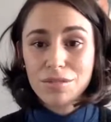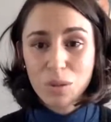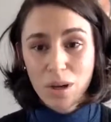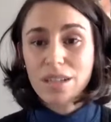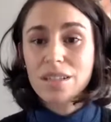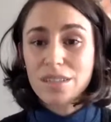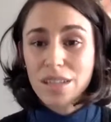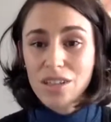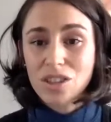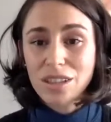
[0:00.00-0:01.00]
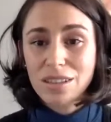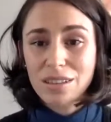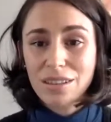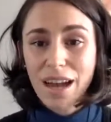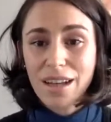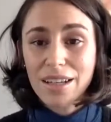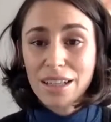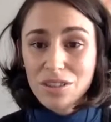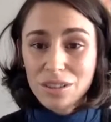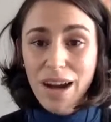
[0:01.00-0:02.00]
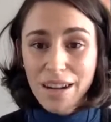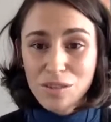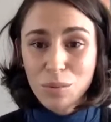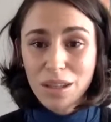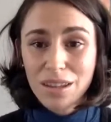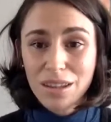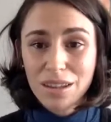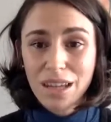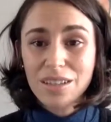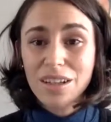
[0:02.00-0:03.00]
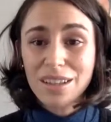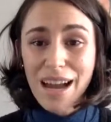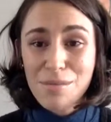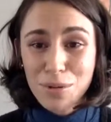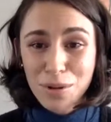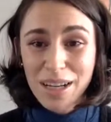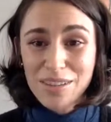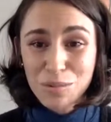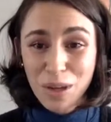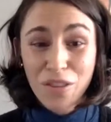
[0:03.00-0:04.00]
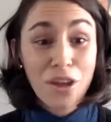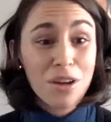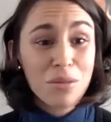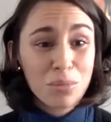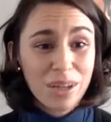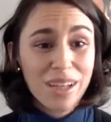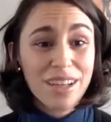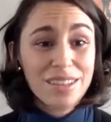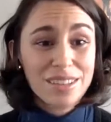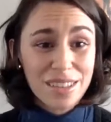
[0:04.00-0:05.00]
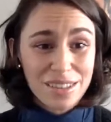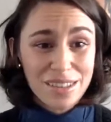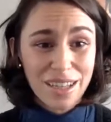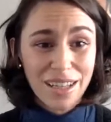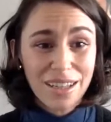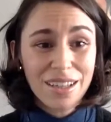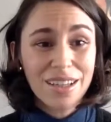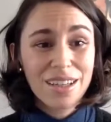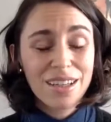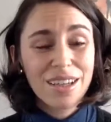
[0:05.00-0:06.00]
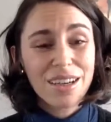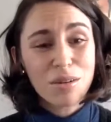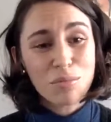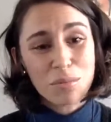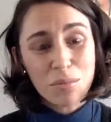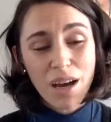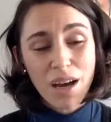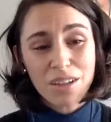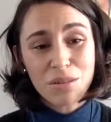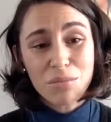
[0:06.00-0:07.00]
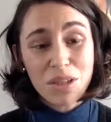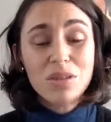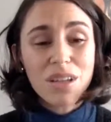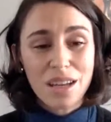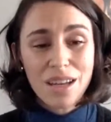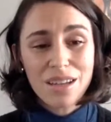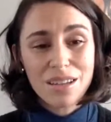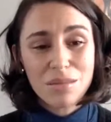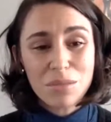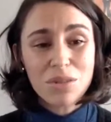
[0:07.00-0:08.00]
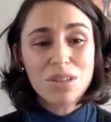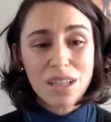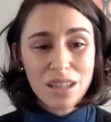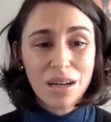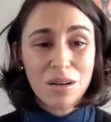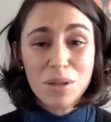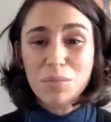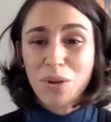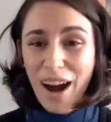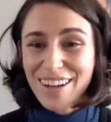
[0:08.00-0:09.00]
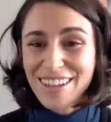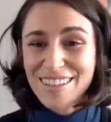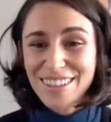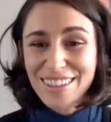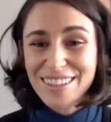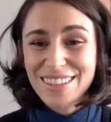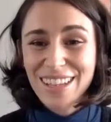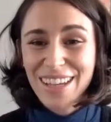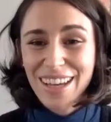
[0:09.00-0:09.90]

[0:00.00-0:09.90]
organization that interacts with and collaborates with pre-existing community music therapy practices.